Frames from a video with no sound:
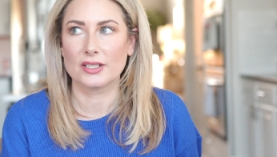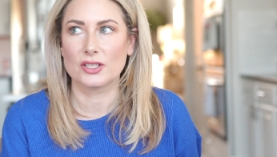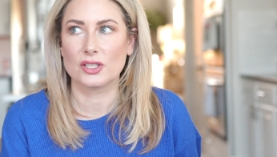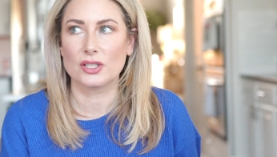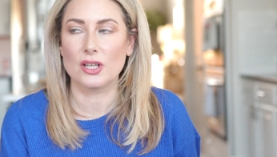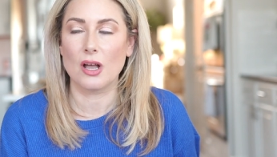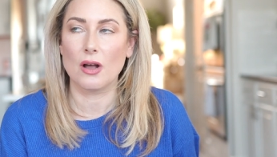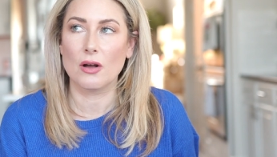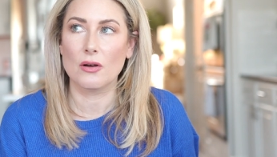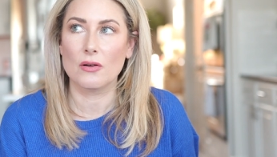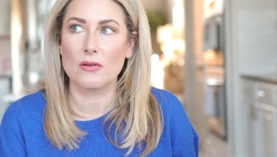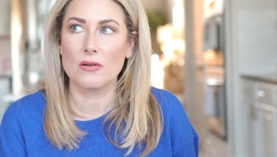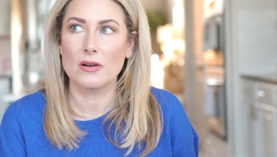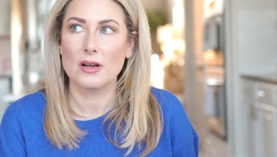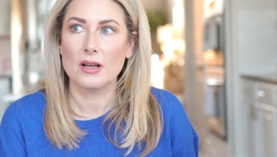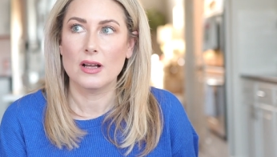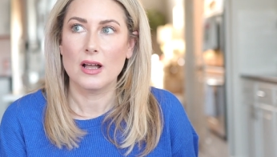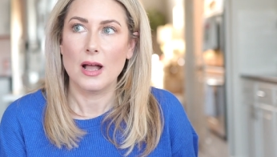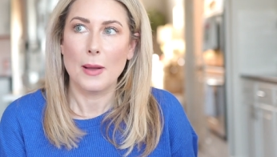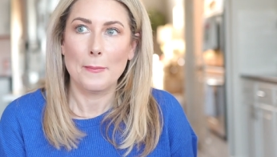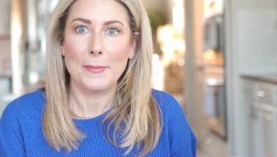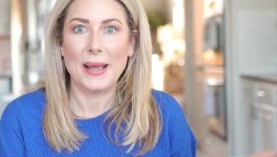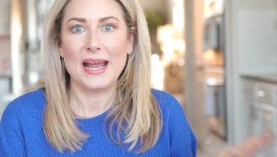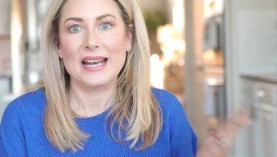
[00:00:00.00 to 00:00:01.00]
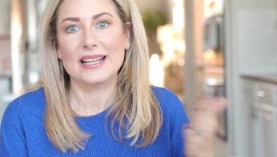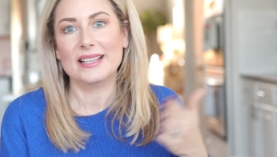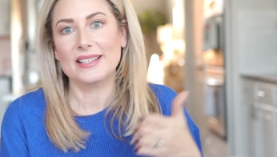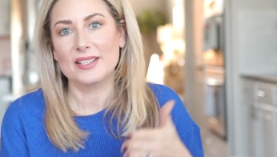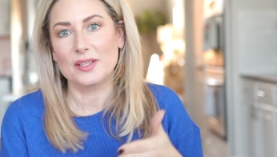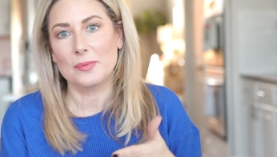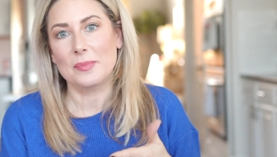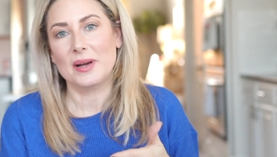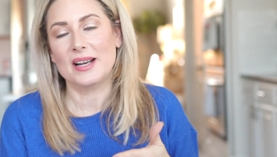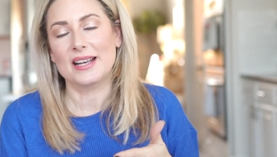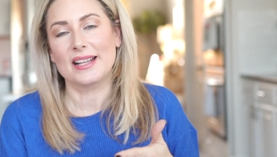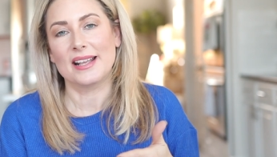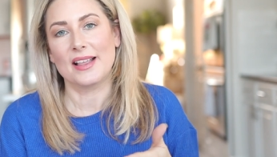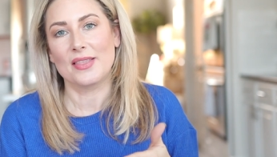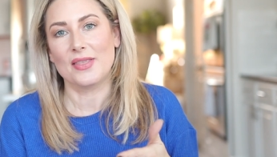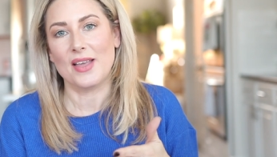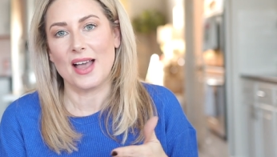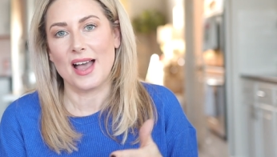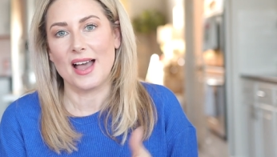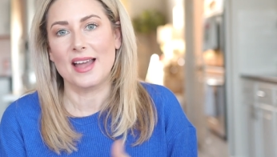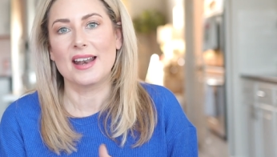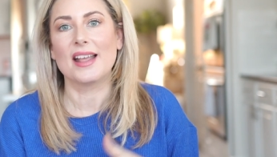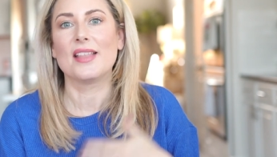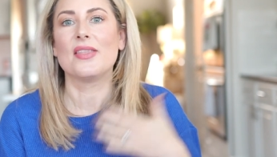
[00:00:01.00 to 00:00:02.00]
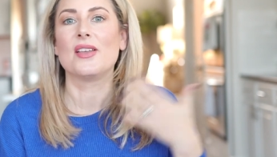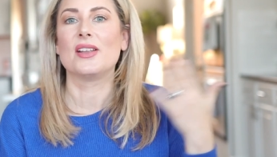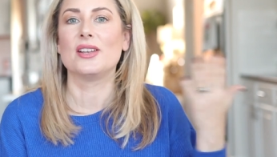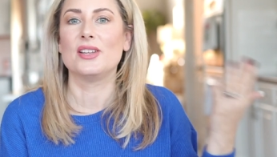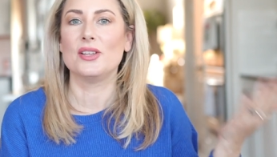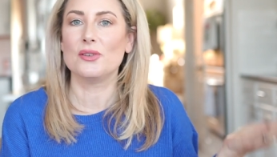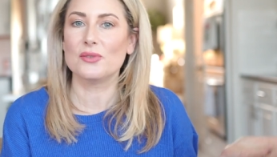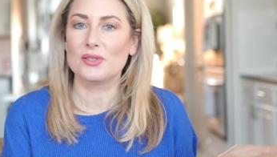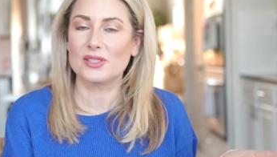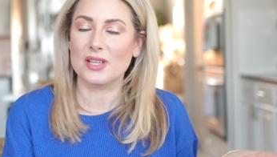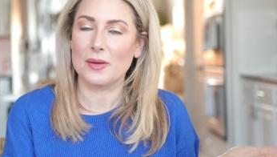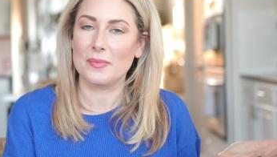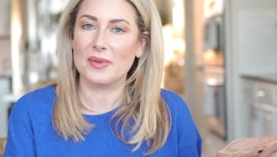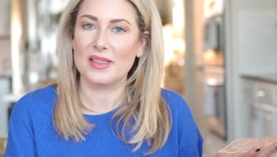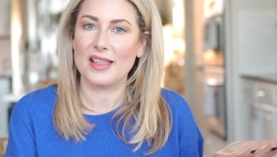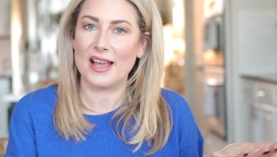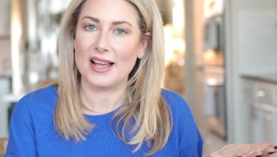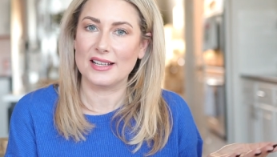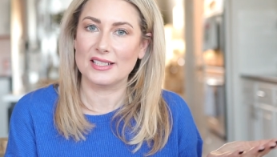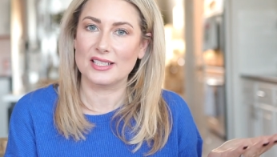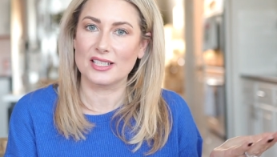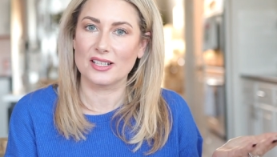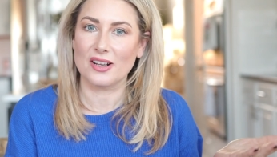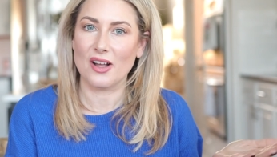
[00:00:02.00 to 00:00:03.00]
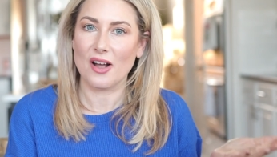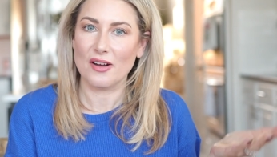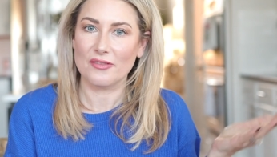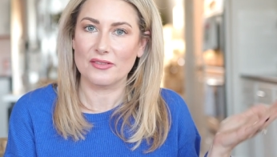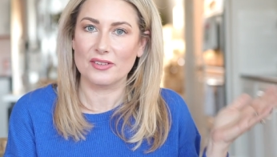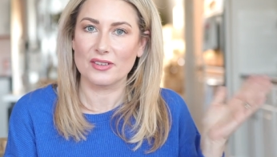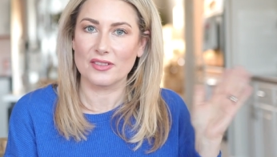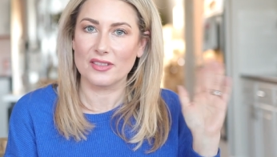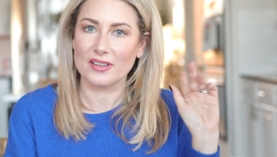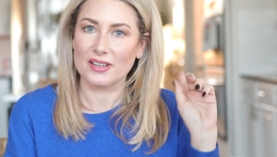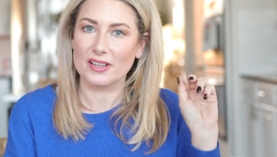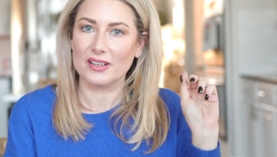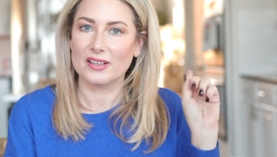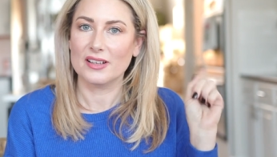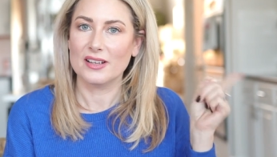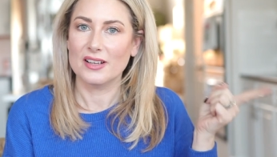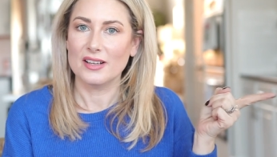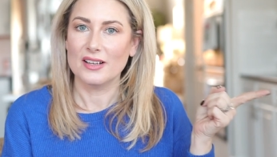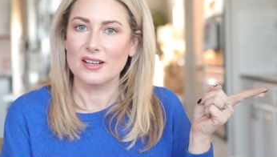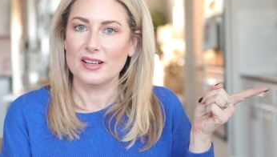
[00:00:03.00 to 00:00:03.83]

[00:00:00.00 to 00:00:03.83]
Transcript: So made a little money on that and then used some of that to cover the